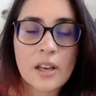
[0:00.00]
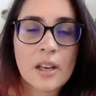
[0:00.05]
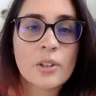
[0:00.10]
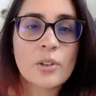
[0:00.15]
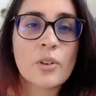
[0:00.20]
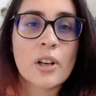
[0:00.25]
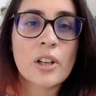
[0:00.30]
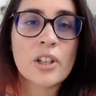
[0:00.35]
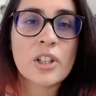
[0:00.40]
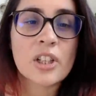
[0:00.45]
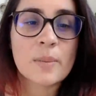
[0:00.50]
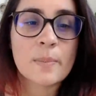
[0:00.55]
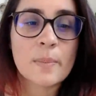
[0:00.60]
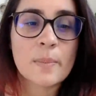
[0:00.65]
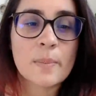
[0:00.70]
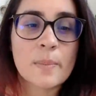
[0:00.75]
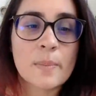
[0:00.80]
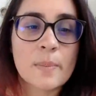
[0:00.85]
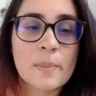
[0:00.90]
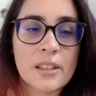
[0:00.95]
Dirt
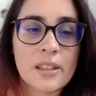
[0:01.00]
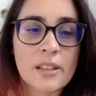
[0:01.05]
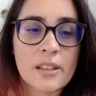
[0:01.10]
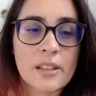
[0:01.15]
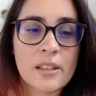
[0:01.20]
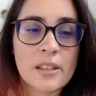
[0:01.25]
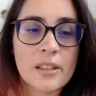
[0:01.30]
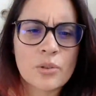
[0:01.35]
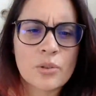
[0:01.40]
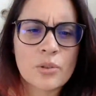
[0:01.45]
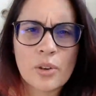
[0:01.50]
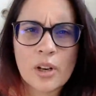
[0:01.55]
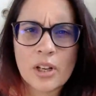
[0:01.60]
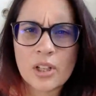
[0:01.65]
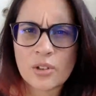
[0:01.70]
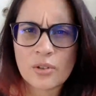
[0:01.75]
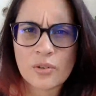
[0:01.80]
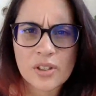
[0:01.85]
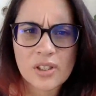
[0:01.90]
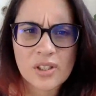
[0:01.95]
crunches beneath,
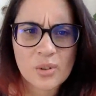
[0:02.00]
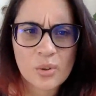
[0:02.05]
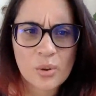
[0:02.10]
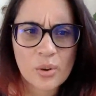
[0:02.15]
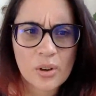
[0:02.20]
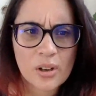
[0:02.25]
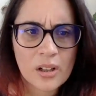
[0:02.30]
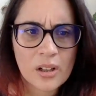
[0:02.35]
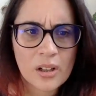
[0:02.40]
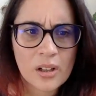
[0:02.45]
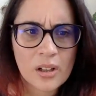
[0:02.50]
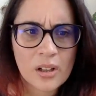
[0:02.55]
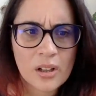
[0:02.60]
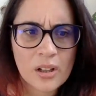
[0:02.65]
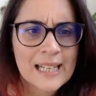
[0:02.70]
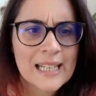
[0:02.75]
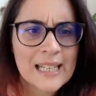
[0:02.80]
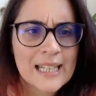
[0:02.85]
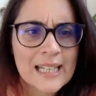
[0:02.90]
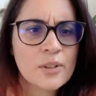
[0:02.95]
treacherous soil.
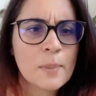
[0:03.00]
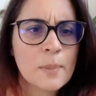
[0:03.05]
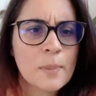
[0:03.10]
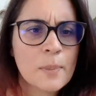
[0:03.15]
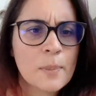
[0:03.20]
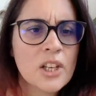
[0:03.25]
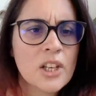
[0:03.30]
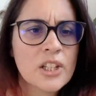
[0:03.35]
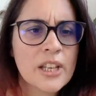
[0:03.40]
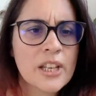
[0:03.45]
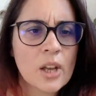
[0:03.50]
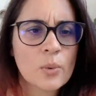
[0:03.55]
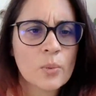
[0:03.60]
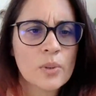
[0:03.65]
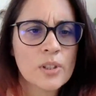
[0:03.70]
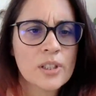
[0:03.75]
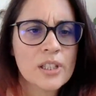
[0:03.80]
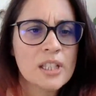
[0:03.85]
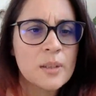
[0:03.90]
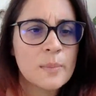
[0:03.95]
Leaves plunge
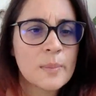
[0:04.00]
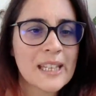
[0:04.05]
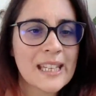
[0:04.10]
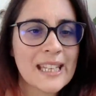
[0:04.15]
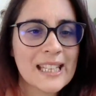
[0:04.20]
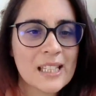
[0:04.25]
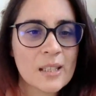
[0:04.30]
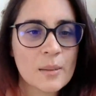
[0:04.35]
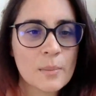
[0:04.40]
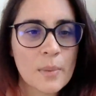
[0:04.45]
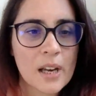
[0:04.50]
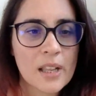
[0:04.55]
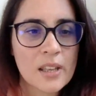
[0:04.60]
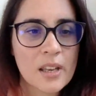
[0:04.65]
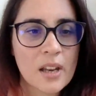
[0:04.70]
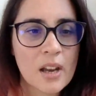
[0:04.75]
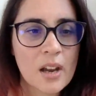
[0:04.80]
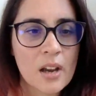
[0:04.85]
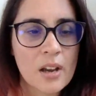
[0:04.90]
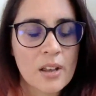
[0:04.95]
downwards to be eaten
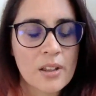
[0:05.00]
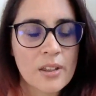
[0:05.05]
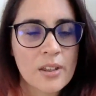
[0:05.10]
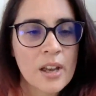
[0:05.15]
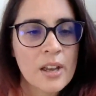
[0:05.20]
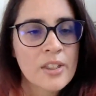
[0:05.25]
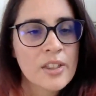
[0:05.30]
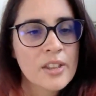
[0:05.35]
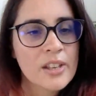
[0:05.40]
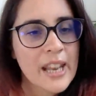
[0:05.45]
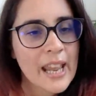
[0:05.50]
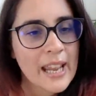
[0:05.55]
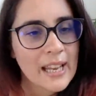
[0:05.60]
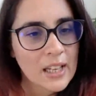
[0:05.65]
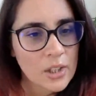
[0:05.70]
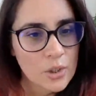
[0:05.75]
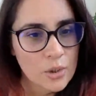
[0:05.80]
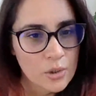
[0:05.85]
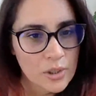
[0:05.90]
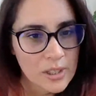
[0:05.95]
by the earth. The
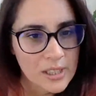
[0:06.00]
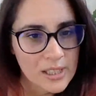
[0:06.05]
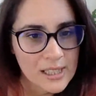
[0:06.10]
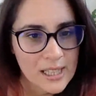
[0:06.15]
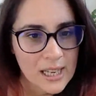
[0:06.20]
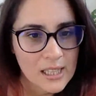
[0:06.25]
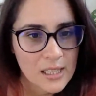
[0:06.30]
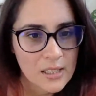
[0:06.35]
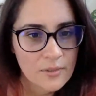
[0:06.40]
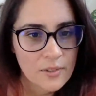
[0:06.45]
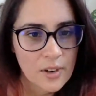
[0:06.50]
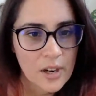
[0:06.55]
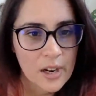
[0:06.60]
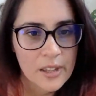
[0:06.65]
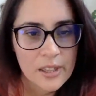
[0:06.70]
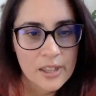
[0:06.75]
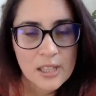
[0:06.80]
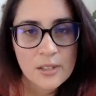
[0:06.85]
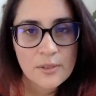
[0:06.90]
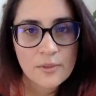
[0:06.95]
naked trees
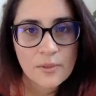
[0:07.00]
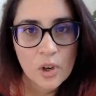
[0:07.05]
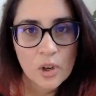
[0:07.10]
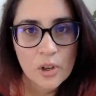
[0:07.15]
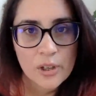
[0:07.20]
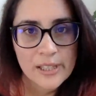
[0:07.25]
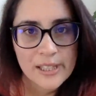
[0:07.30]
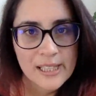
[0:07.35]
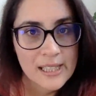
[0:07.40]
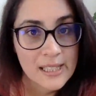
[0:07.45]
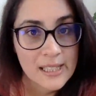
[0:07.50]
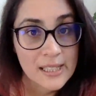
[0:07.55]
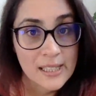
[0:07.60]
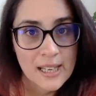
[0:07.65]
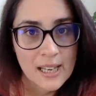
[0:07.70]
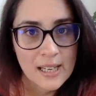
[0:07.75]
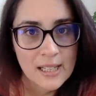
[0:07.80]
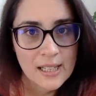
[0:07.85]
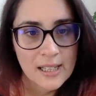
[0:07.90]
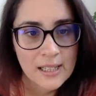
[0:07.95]
testify this forest
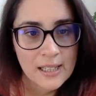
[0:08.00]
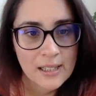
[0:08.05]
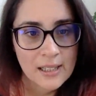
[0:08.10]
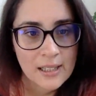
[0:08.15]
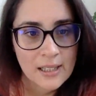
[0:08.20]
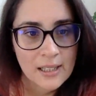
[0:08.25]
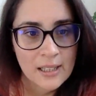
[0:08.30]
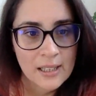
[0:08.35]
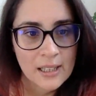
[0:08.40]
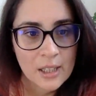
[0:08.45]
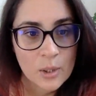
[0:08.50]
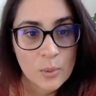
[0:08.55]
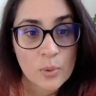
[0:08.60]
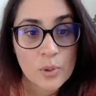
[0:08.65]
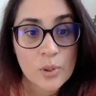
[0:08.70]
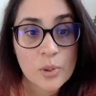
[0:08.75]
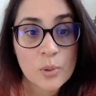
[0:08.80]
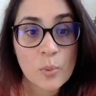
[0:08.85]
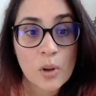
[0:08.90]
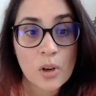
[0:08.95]
is deadly.
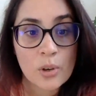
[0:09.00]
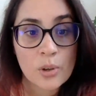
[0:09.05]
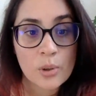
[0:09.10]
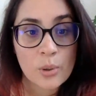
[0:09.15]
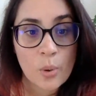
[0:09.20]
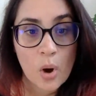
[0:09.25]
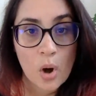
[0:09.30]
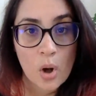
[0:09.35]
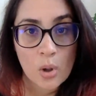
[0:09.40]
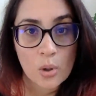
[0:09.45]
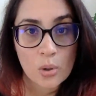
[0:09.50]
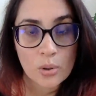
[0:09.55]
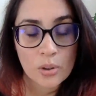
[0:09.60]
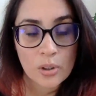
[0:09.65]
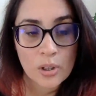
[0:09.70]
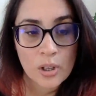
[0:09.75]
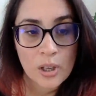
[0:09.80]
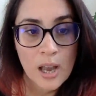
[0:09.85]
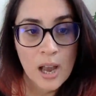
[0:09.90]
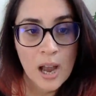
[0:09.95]
It will swallow you
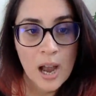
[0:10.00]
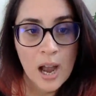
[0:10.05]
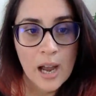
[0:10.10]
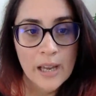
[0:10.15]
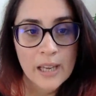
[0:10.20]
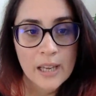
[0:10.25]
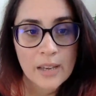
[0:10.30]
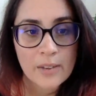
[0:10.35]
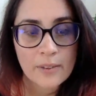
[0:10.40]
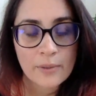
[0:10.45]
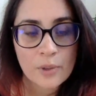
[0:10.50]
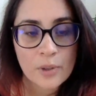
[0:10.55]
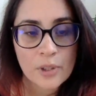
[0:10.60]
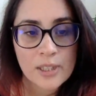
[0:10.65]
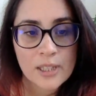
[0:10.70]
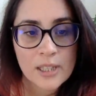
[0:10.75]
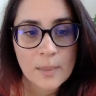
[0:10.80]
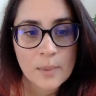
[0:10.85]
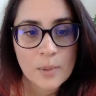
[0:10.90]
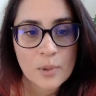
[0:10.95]
whole. I hear
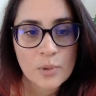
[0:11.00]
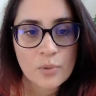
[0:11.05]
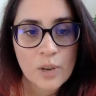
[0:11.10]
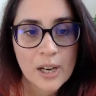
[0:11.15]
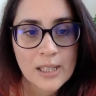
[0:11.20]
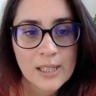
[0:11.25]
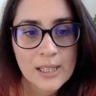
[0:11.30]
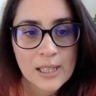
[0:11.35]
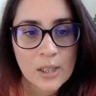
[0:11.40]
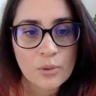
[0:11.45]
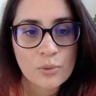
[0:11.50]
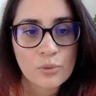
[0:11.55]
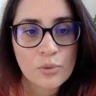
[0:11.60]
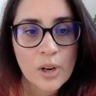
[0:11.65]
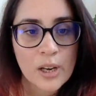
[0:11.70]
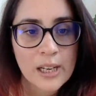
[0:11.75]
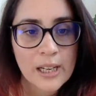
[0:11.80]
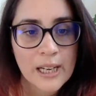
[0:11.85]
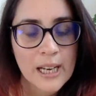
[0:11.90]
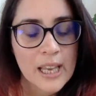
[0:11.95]
footsteps
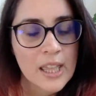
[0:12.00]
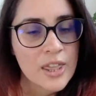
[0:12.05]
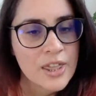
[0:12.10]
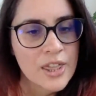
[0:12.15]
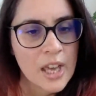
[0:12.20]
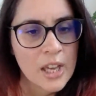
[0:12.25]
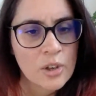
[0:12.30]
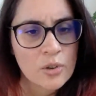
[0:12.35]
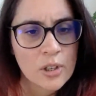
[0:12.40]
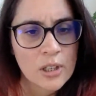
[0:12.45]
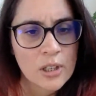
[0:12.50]
racing, running, in